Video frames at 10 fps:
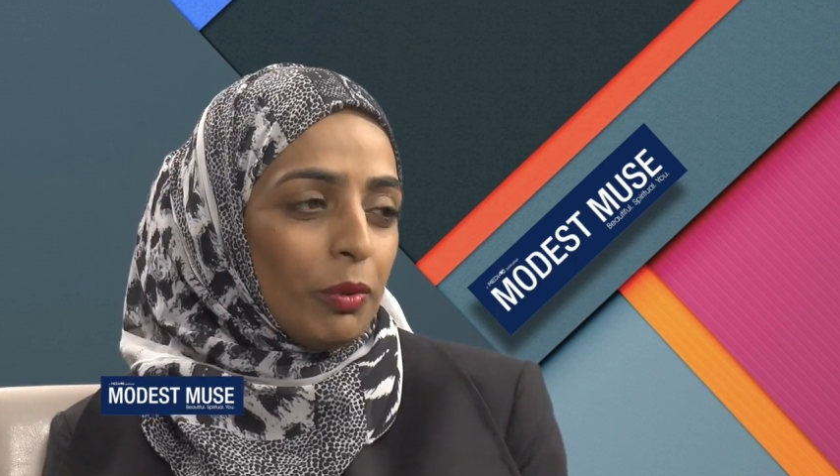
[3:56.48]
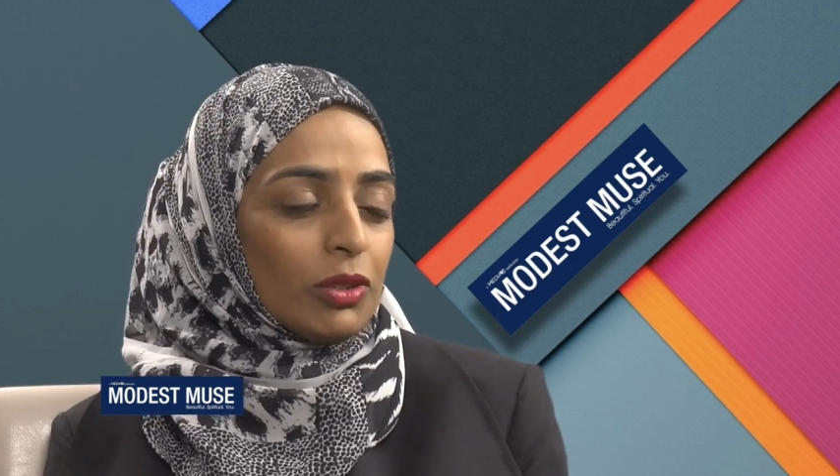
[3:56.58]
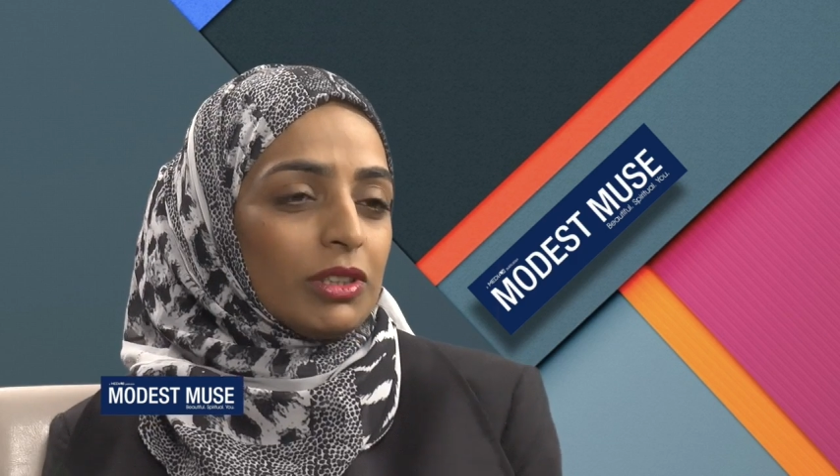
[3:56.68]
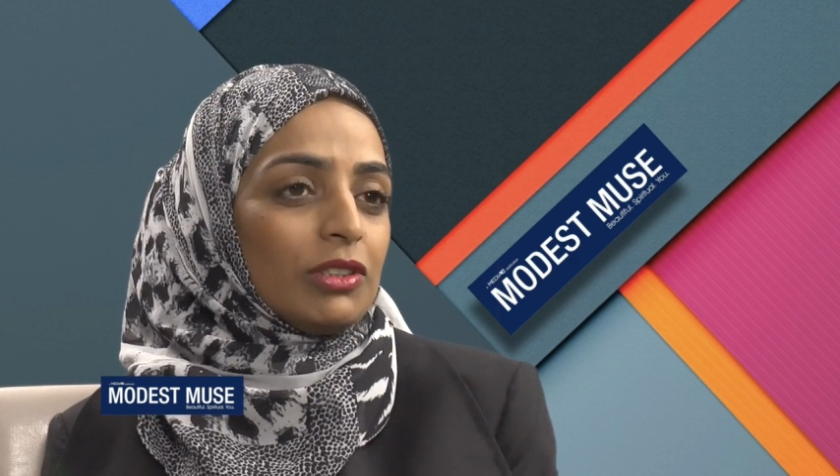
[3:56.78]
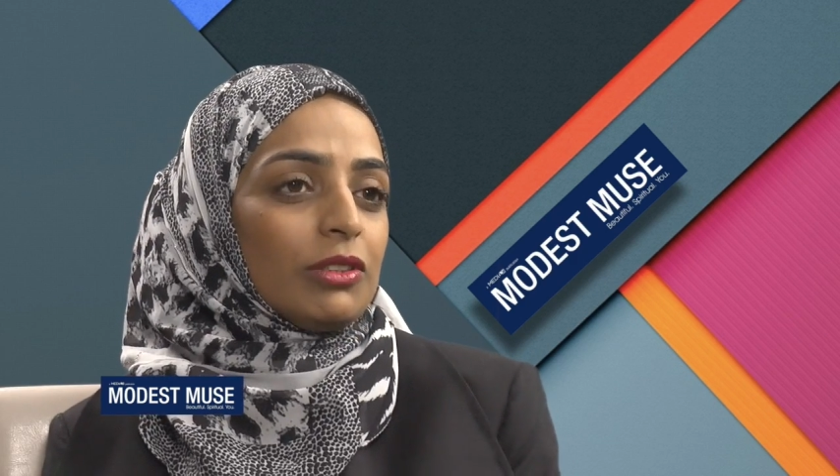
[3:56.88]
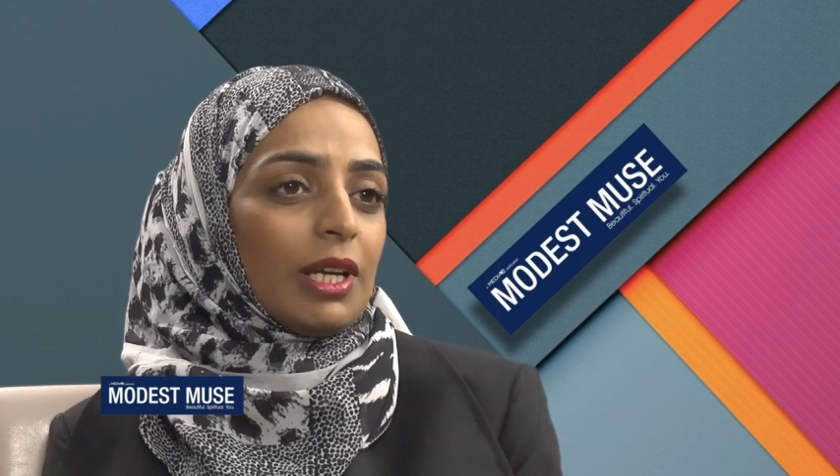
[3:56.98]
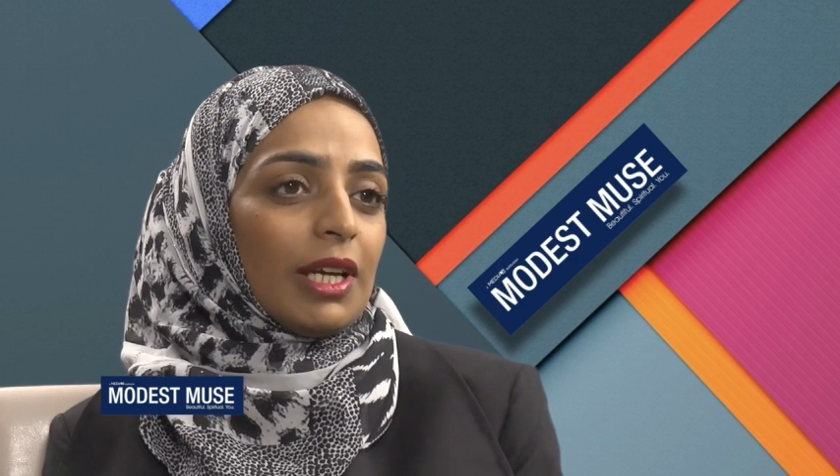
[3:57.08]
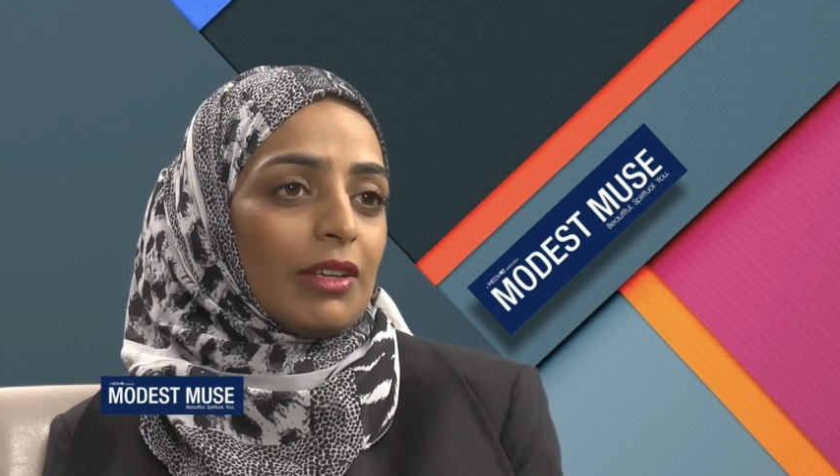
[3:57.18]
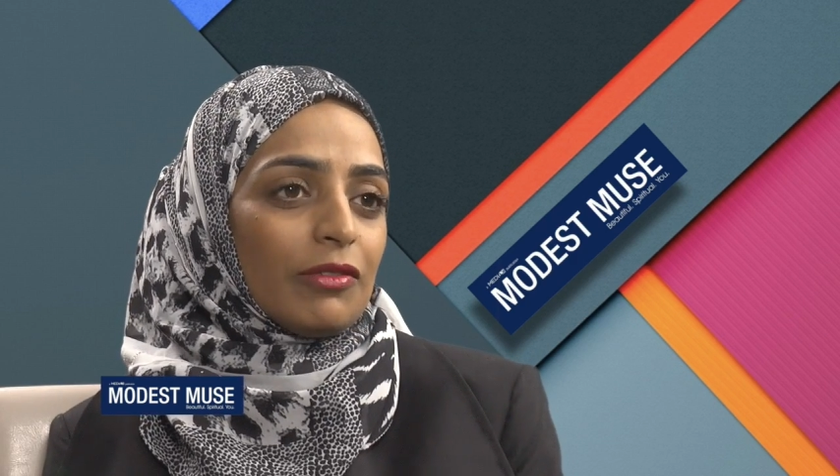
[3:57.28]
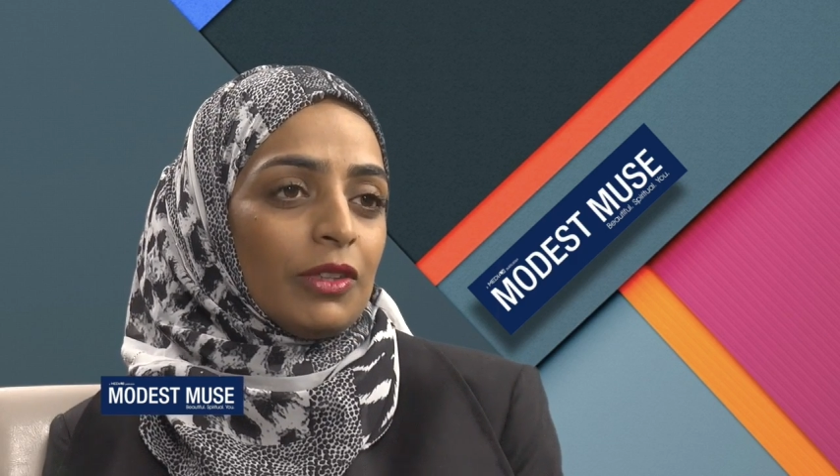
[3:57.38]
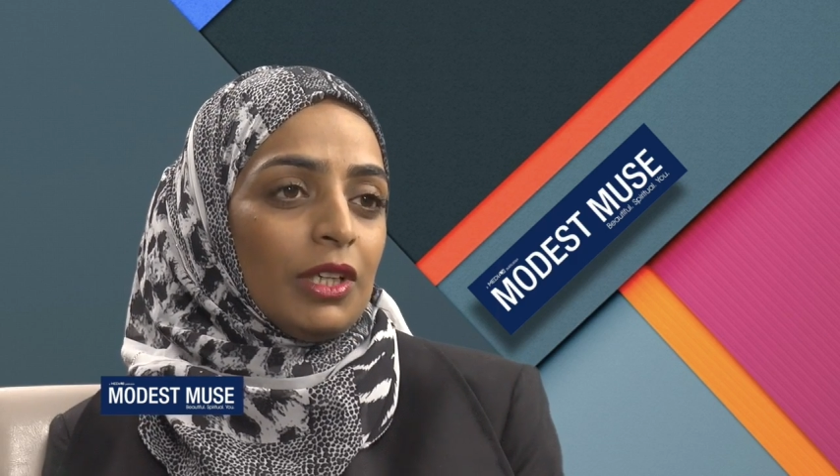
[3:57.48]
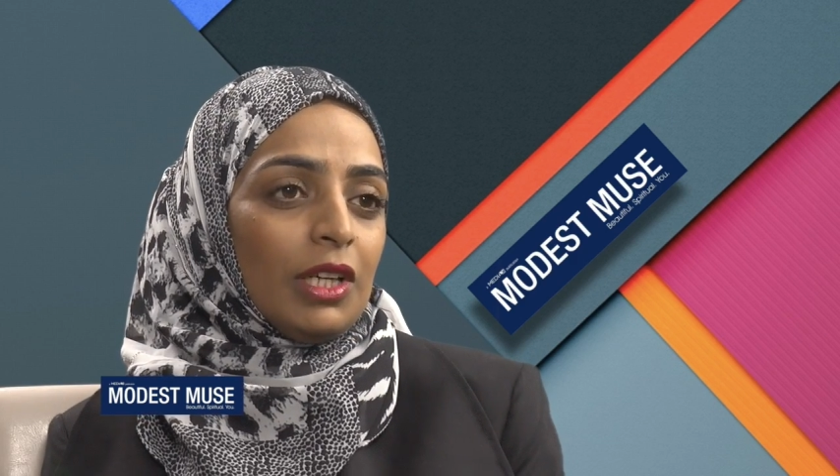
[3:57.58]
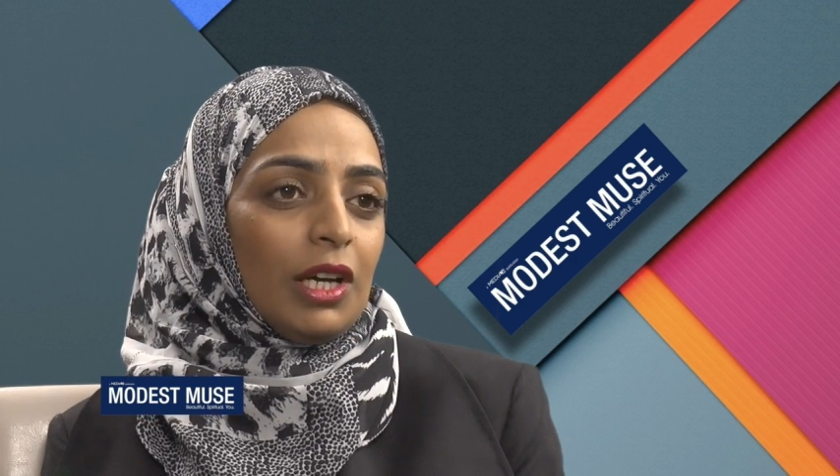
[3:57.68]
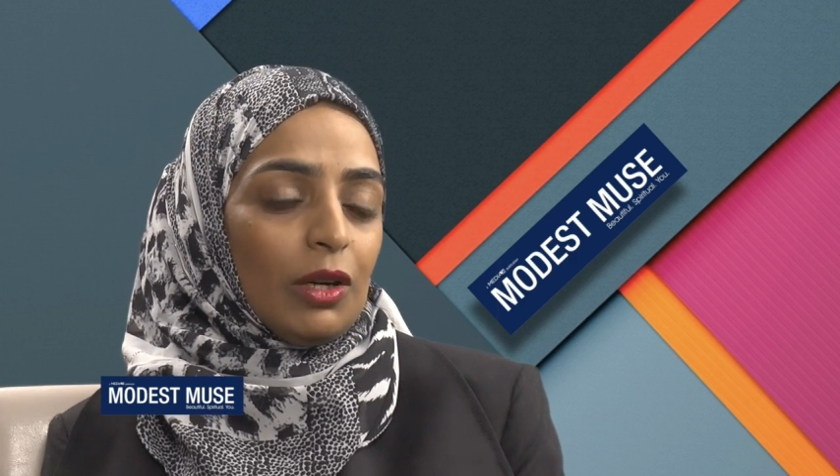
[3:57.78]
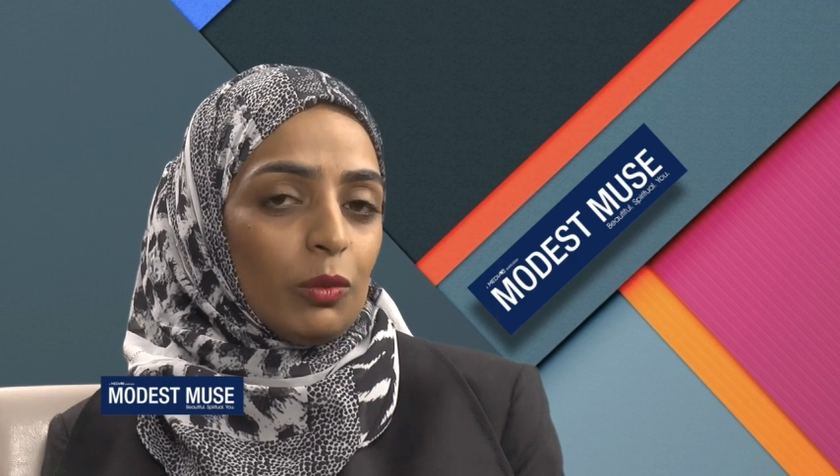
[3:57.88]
Important to have a